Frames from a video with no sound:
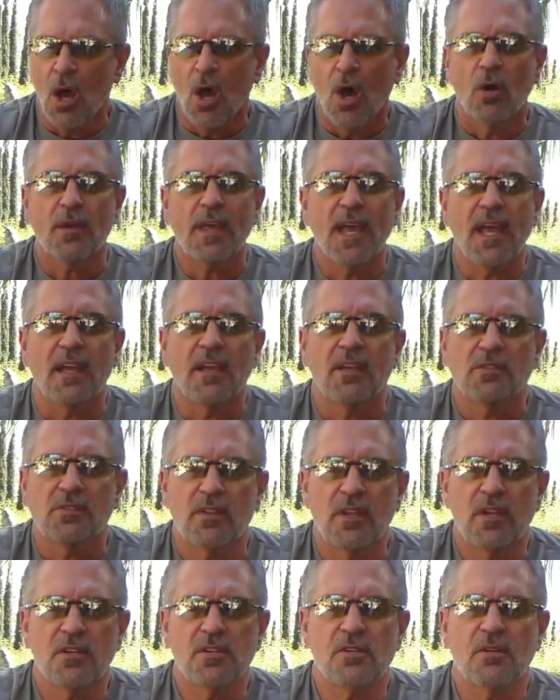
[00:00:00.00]
Okay,
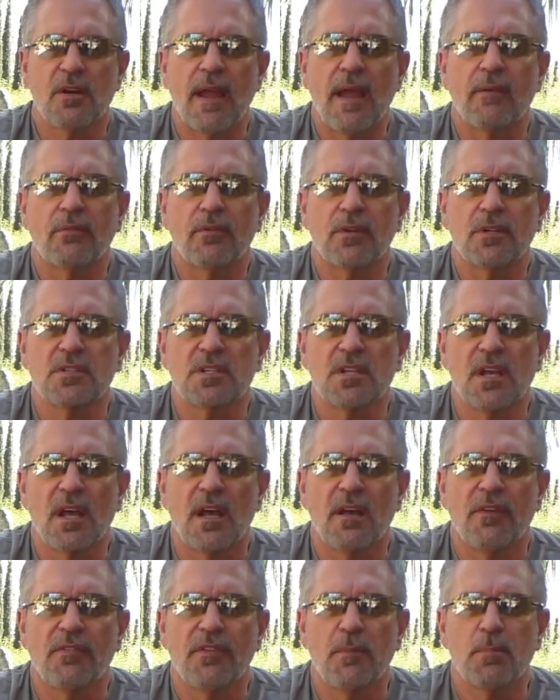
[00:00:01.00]
so there's your average
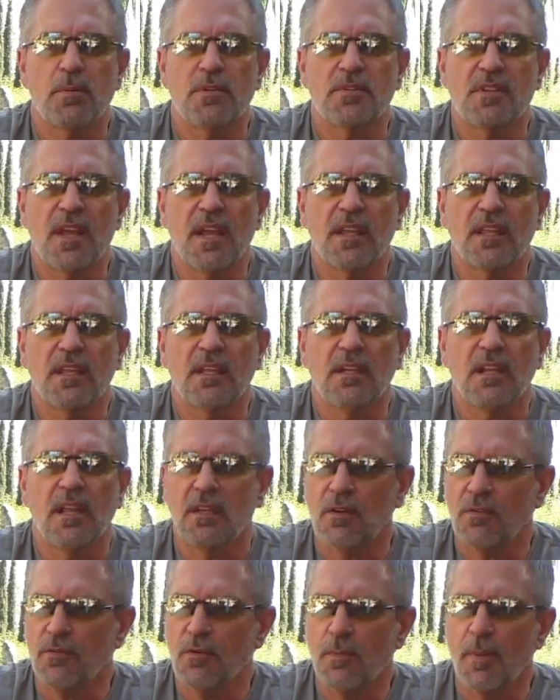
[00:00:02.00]
feet per second
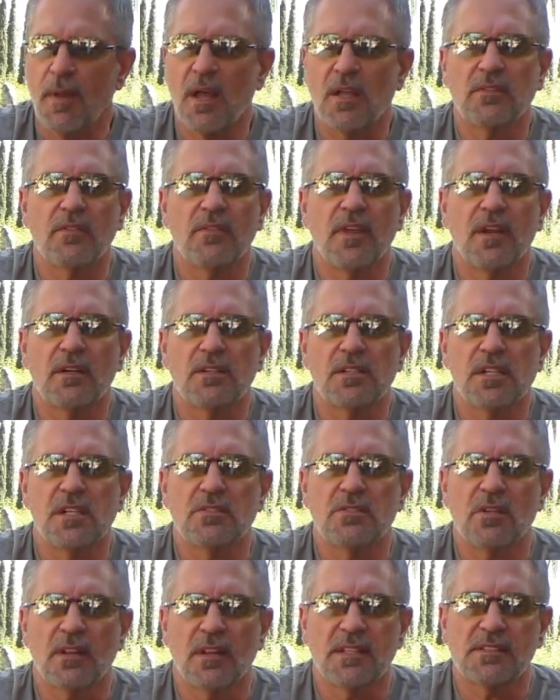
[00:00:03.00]
and your foot-pounds of energy.
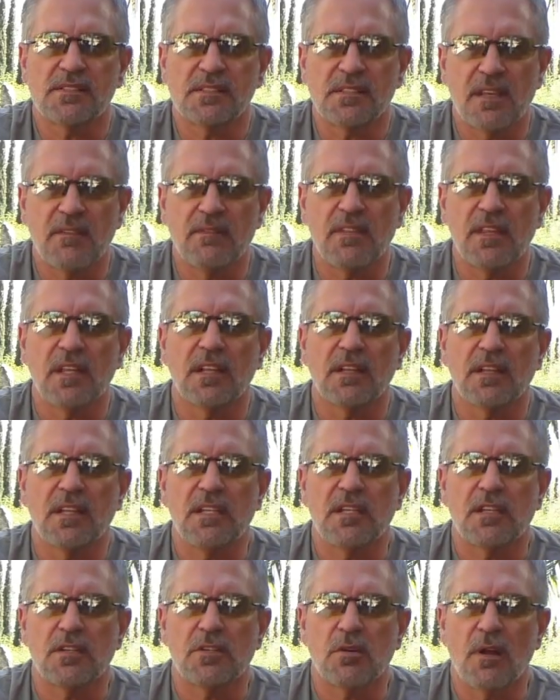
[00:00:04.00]
So let's give the
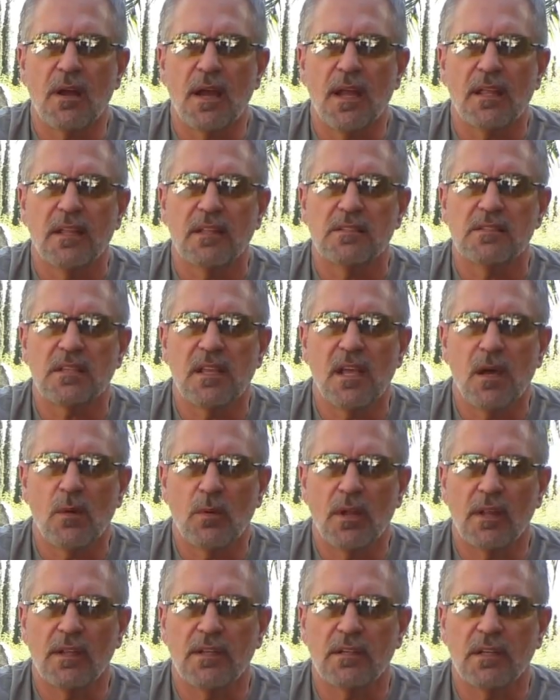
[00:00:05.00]
Elite a try and see how
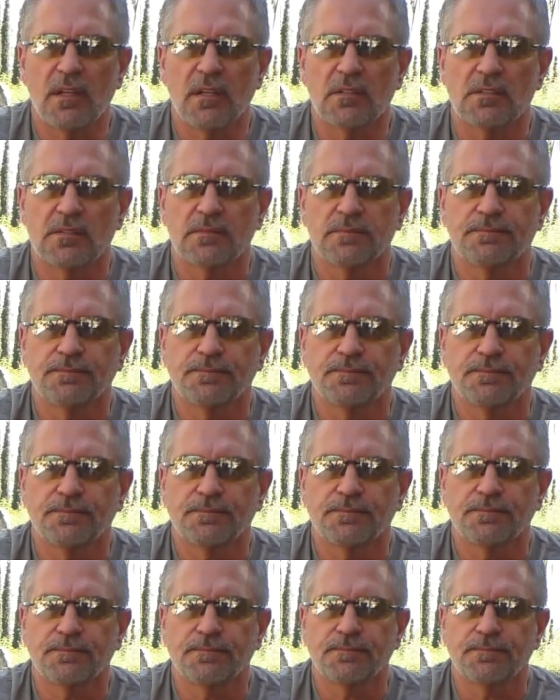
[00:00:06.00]
well it does.
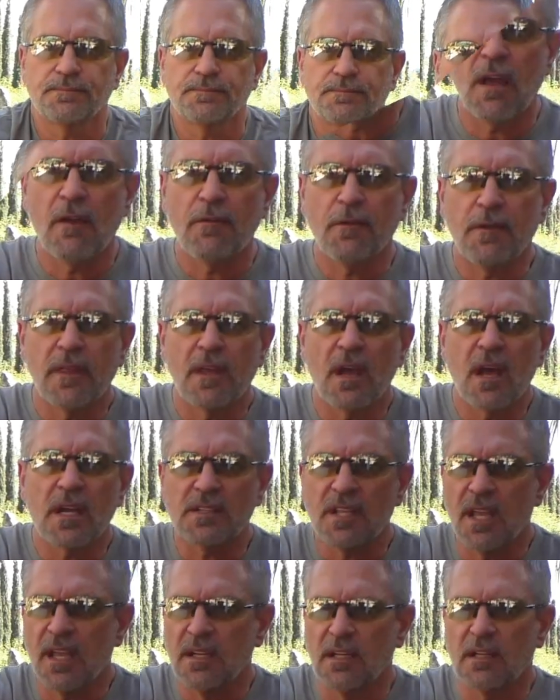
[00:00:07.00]
Okay, now for the
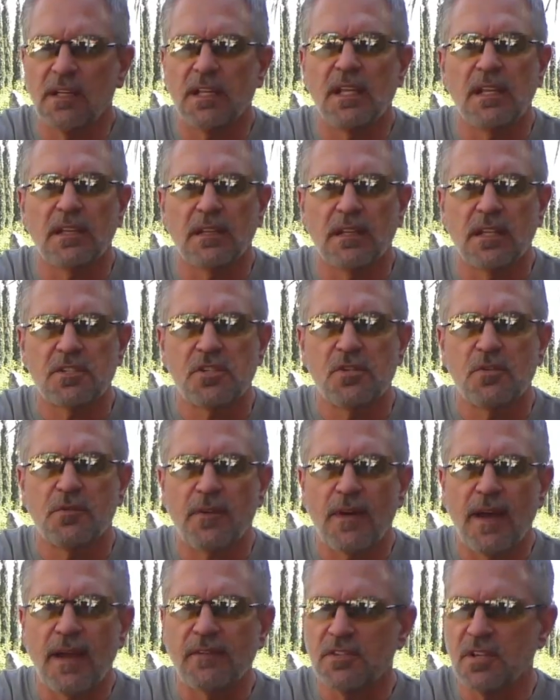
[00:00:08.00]
Octane Elite. Let's shoot
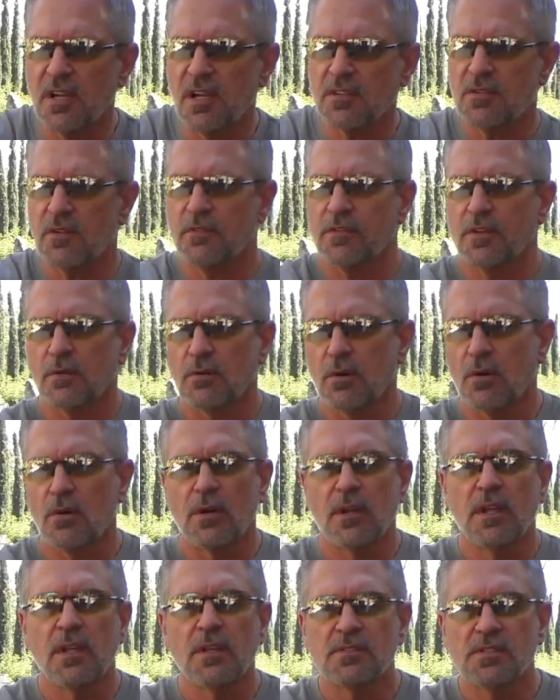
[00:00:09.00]
5 shots over the crony.